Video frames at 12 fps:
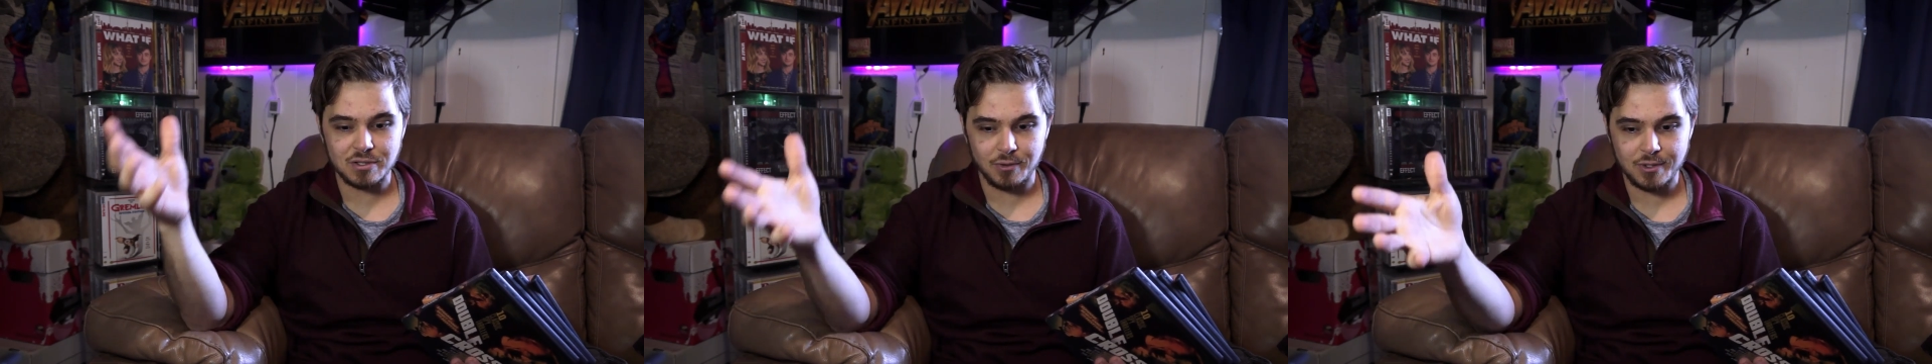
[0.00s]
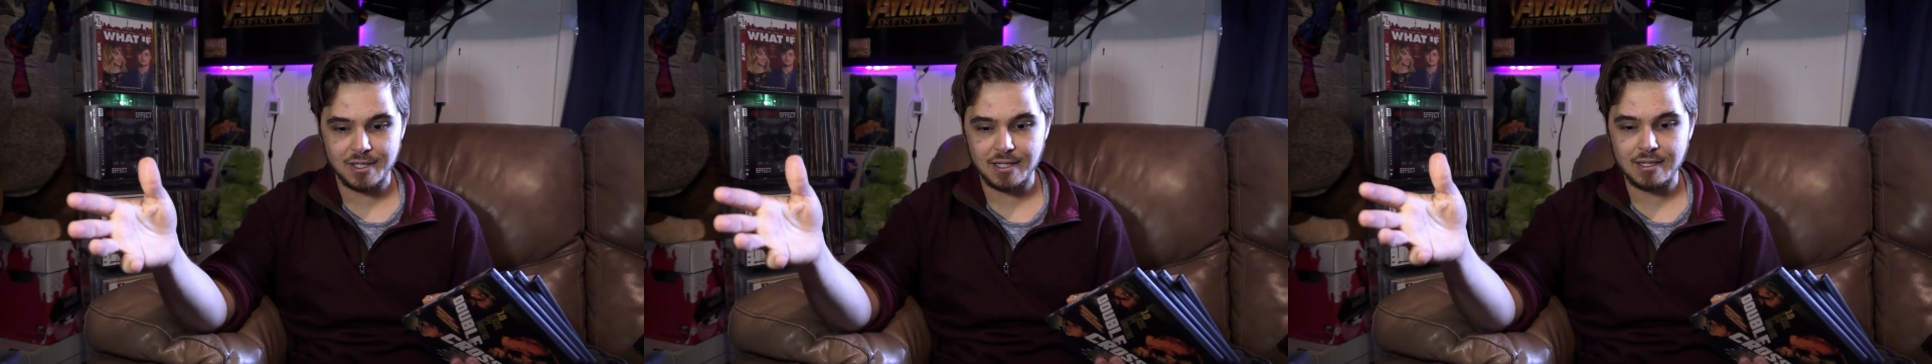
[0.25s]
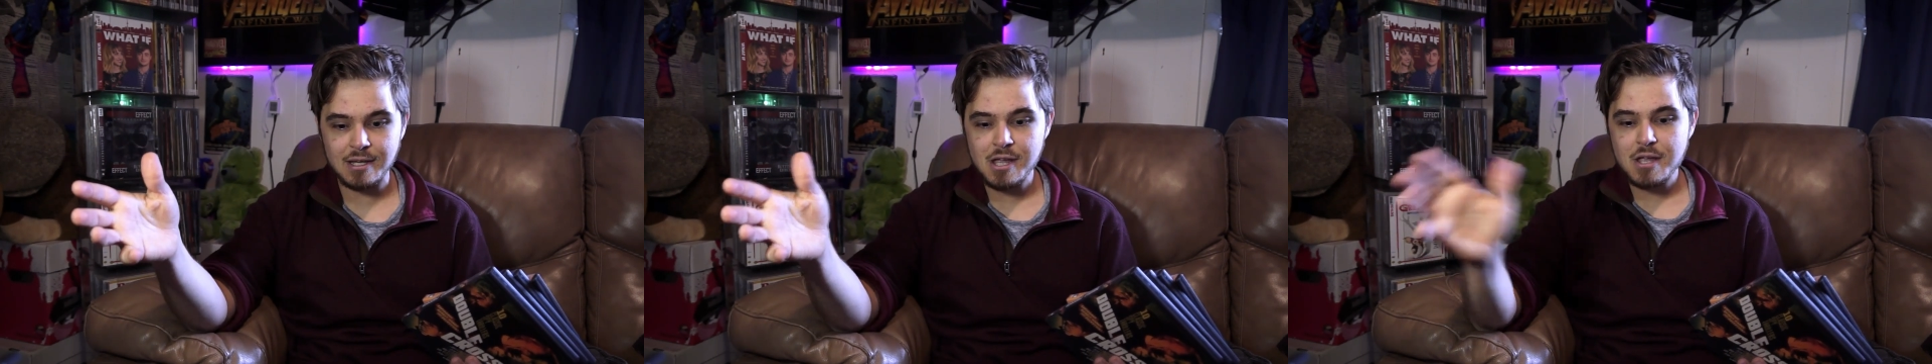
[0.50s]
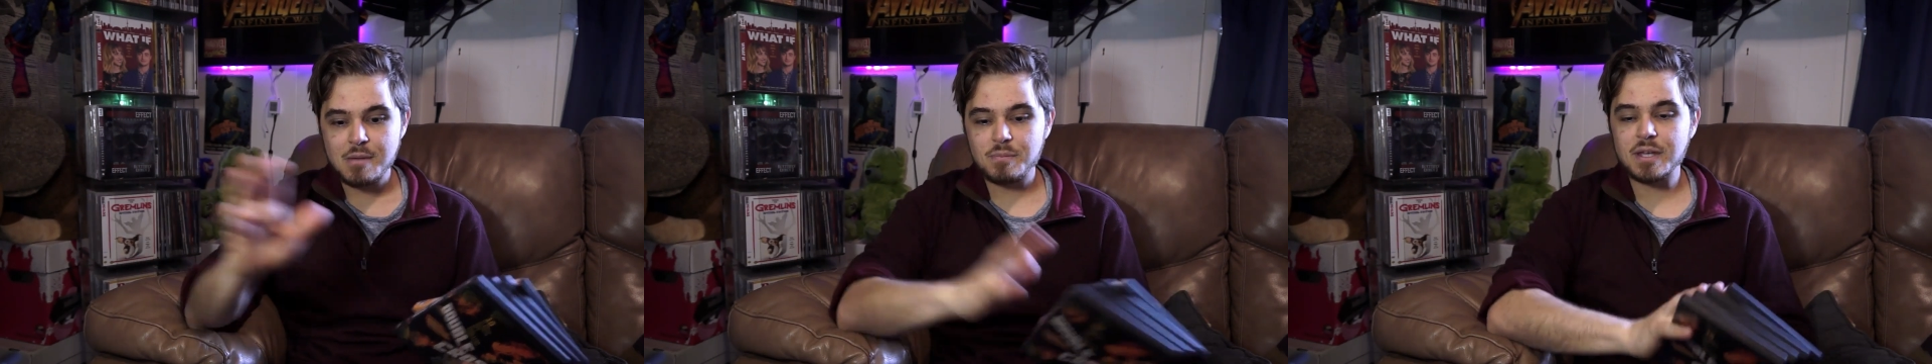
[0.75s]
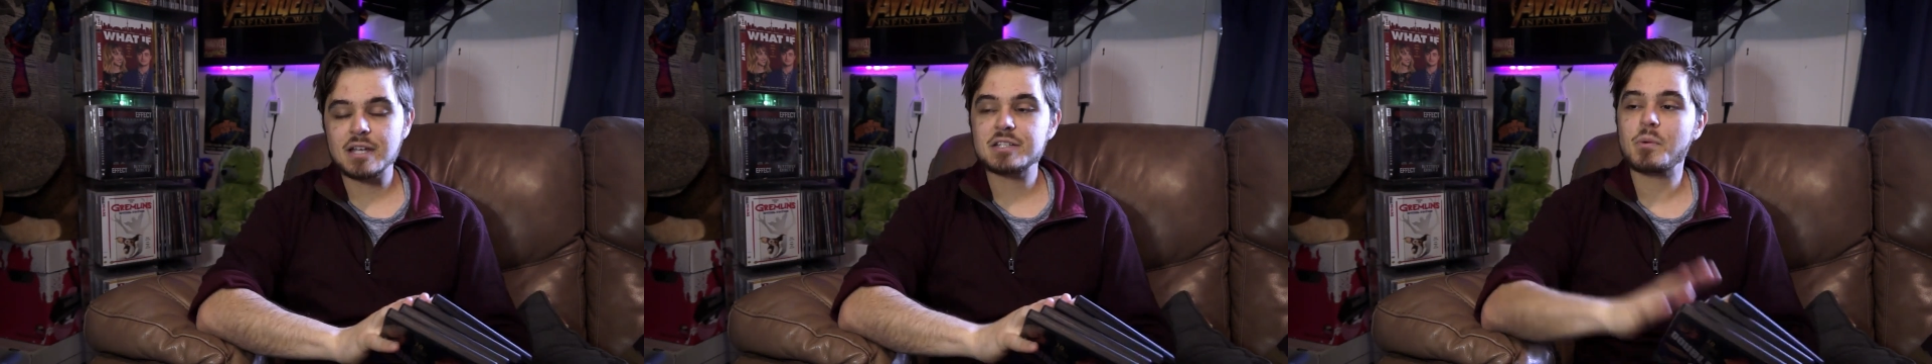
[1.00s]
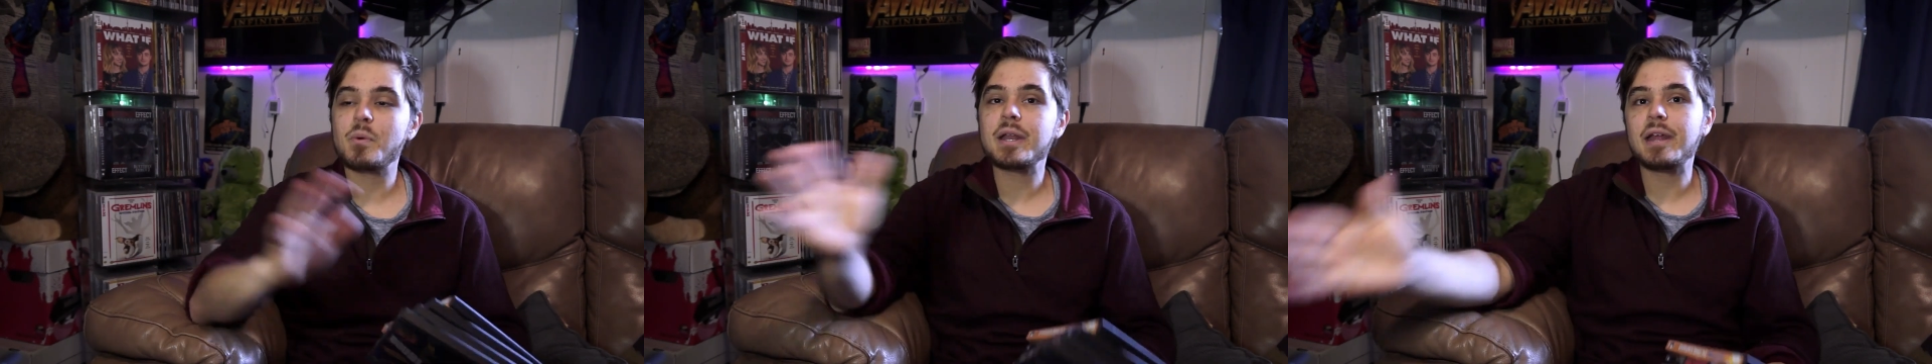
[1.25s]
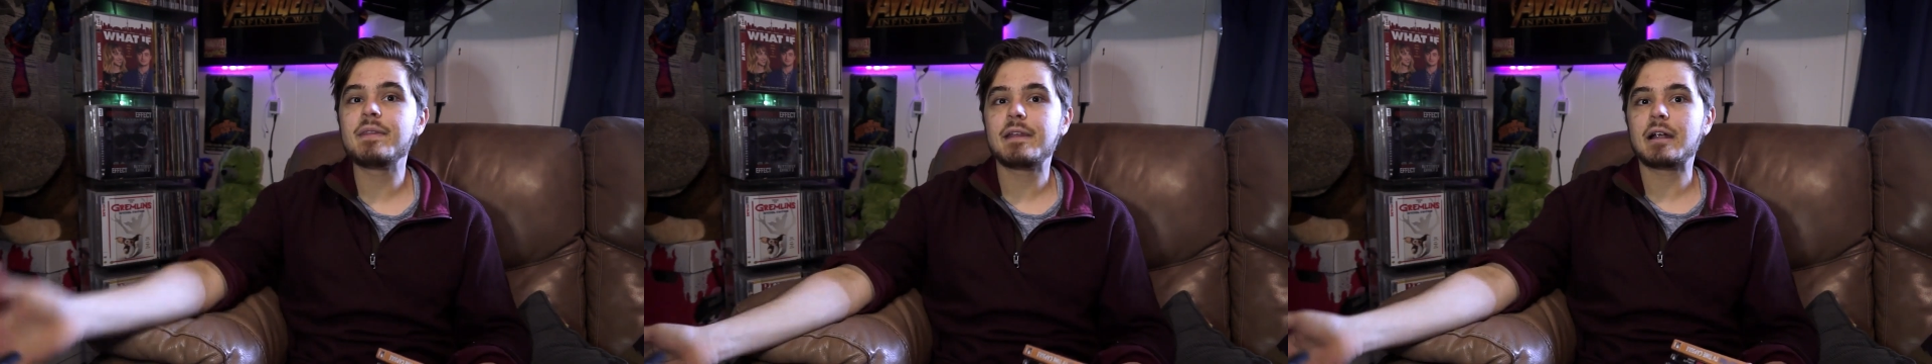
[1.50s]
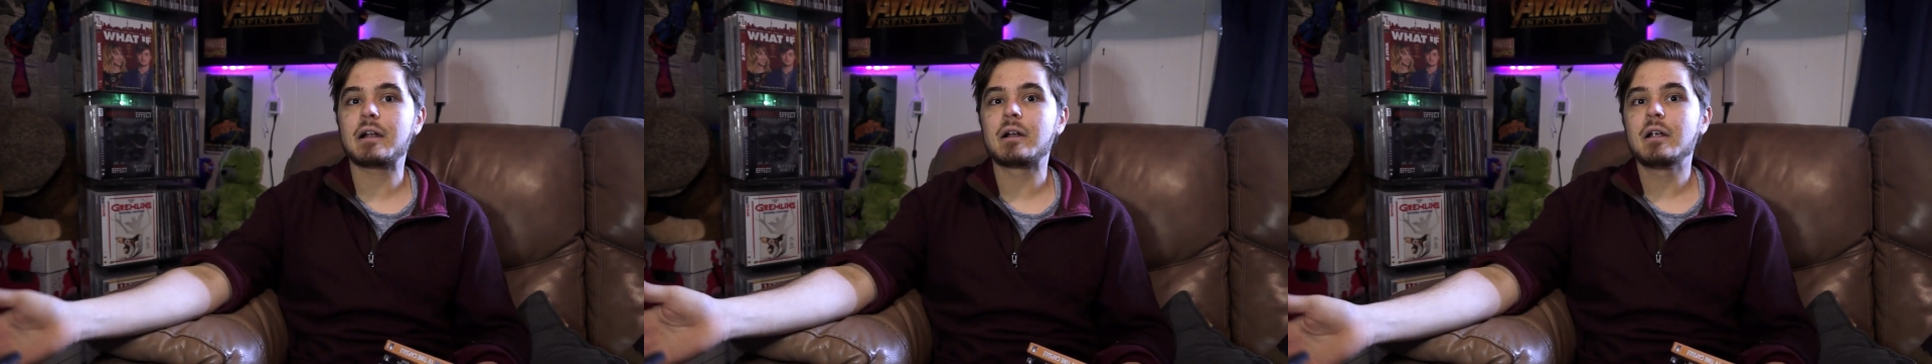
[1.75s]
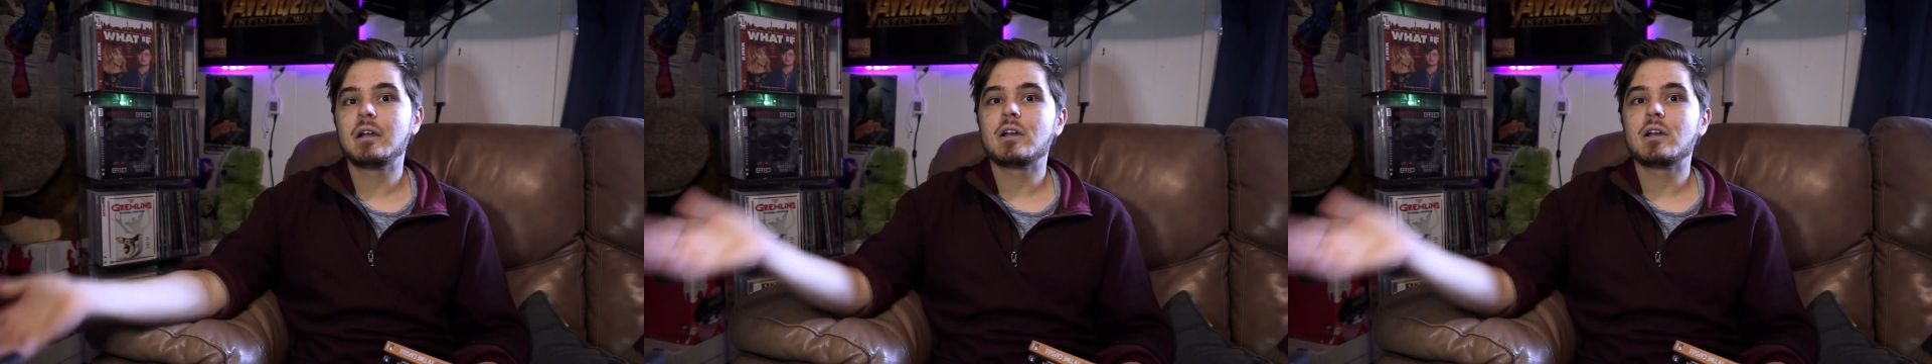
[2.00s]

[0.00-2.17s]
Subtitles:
looking, because I went in there,